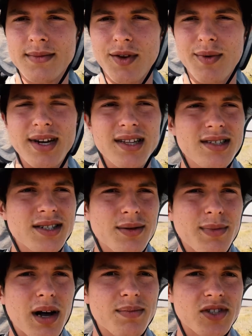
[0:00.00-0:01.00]
ran into
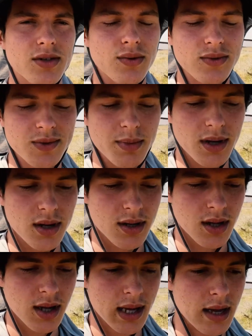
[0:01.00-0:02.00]
some obstacles. But
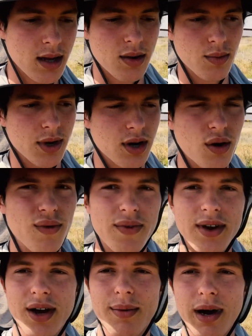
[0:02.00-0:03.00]
we're going to
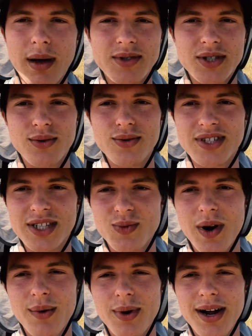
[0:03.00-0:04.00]
overcome obstacles. That's
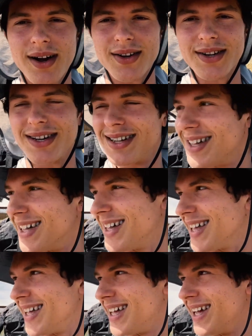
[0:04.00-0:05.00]
why we're out here.
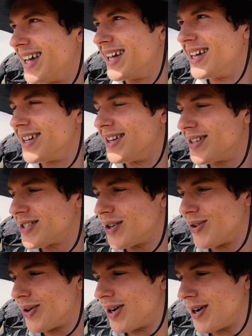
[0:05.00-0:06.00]

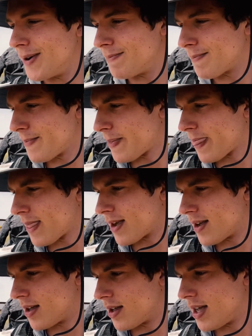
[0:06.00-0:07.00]
So, um,
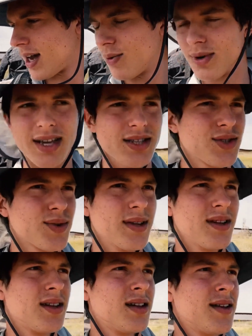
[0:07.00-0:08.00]
yeah, we'll get to it.
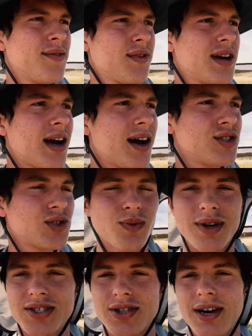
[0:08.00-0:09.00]
For now, I just
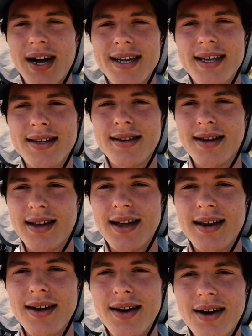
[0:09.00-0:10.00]
want to start hiking,
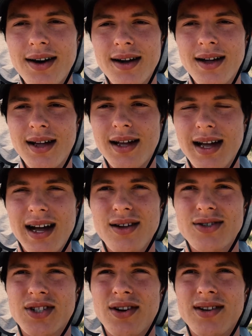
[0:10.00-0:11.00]
and uh, I'll
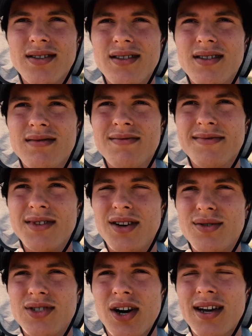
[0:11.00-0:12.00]
start, you
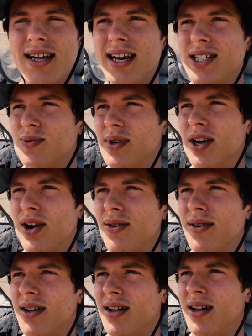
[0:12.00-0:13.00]
know, talking as we go
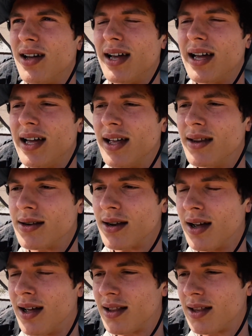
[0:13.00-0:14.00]
and
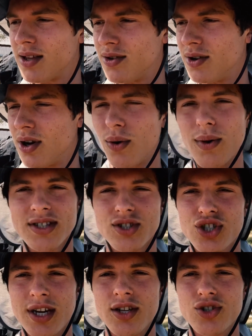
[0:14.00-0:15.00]
letting you know what's
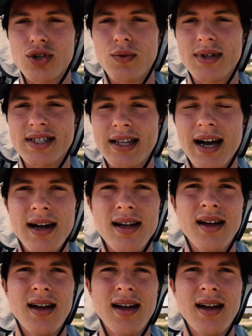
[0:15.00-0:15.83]
changed and what's not